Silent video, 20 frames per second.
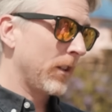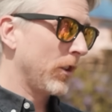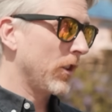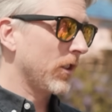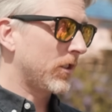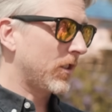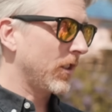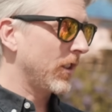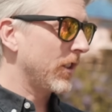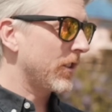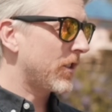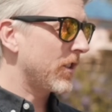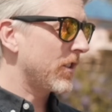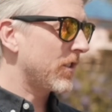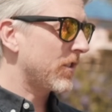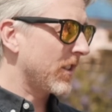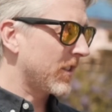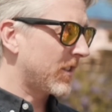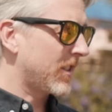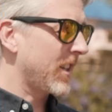It looks
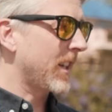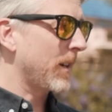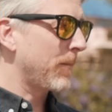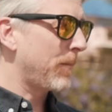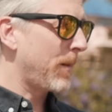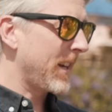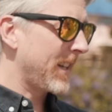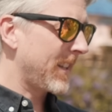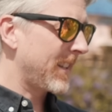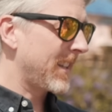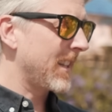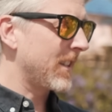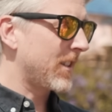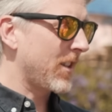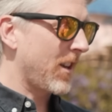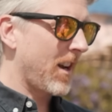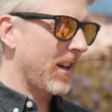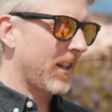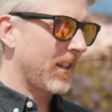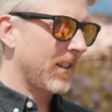delicious. Let's take a bite, then
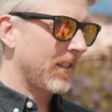talk.